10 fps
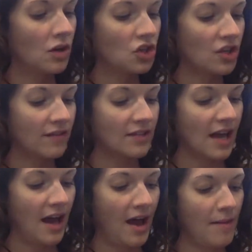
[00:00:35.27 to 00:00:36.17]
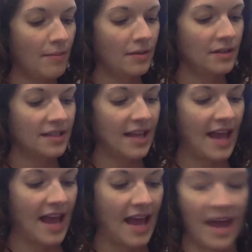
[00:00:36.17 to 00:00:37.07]
shift up to
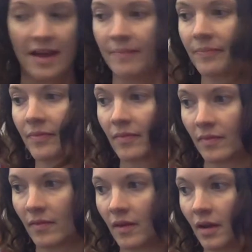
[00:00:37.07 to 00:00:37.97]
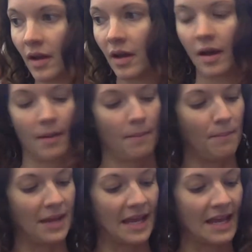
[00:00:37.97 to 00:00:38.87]
A,
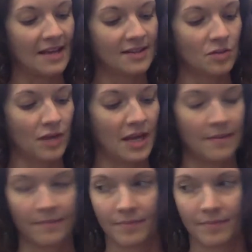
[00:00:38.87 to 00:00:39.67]
B is 3,